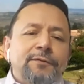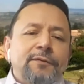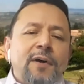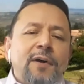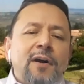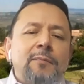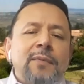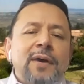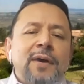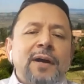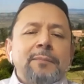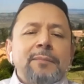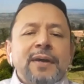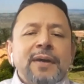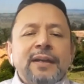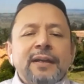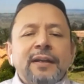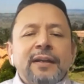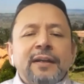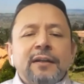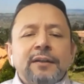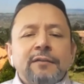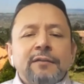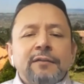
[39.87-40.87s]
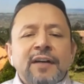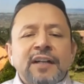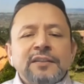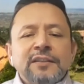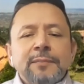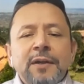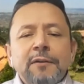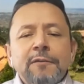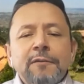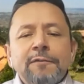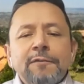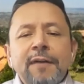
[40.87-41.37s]
pharma and medical device
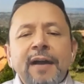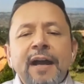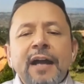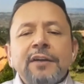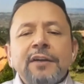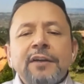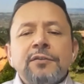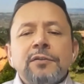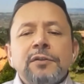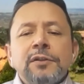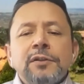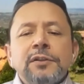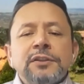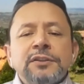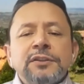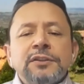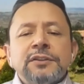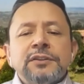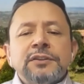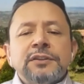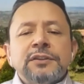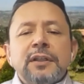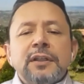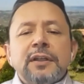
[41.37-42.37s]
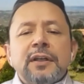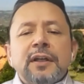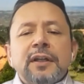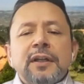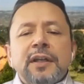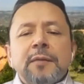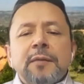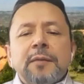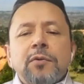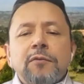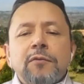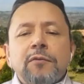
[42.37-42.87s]
manufacturers,
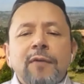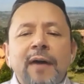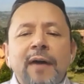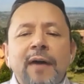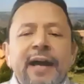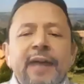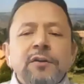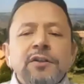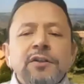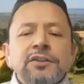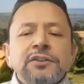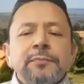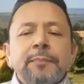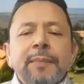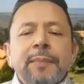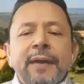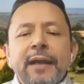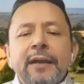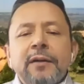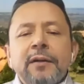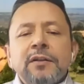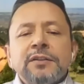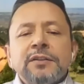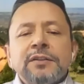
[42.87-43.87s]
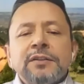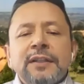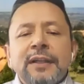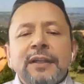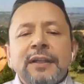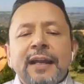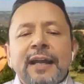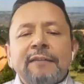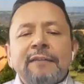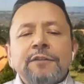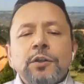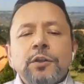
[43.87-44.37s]
the providers, payers
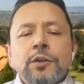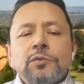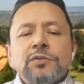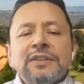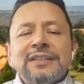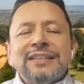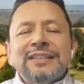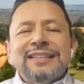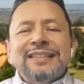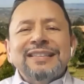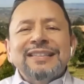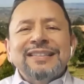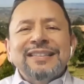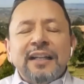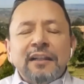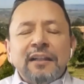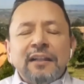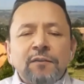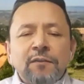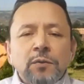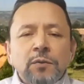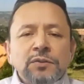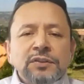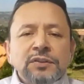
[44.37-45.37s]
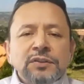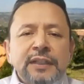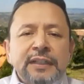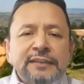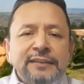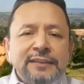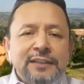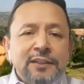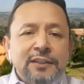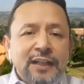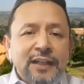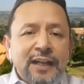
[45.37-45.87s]
that have chosen Salesforce
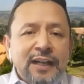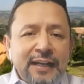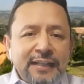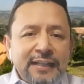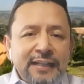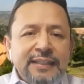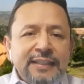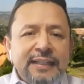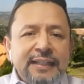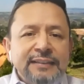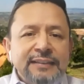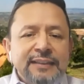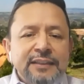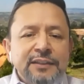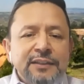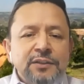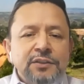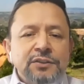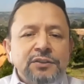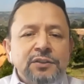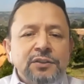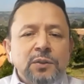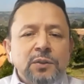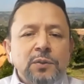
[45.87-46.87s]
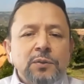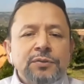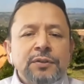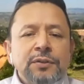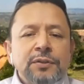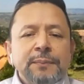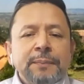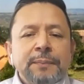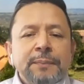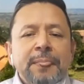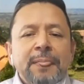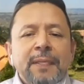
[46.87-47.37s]
as their contact center
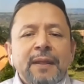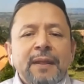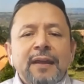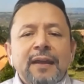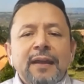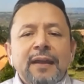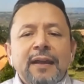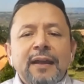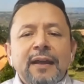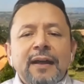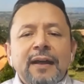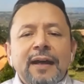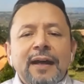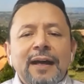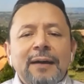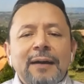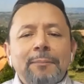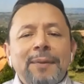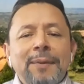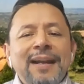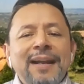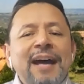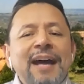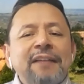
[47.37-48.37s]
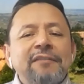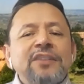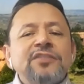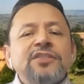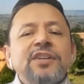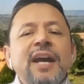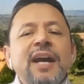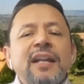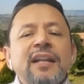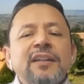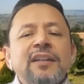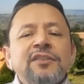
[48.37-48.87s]
solution, but have a
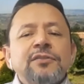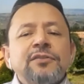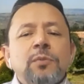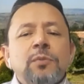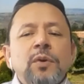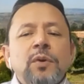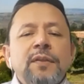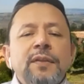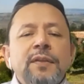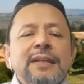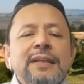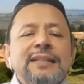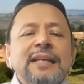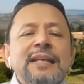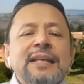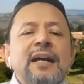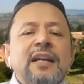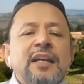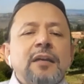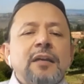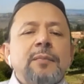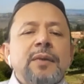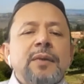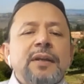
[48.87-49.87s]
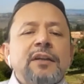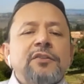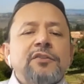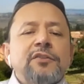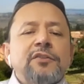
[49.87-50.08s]
challenge with the document